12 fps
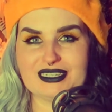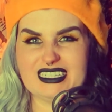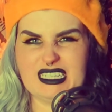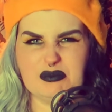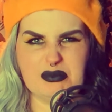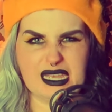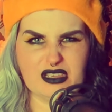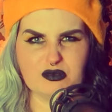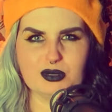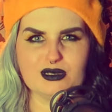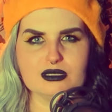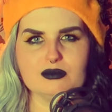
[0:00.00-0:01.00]
he may have
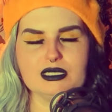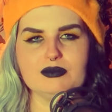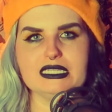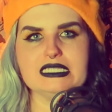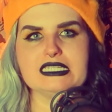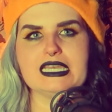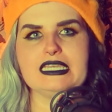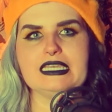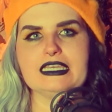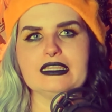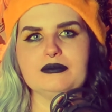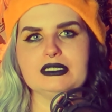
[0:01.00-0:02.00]
possibly been
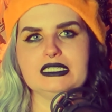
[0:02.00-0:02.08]
taking them.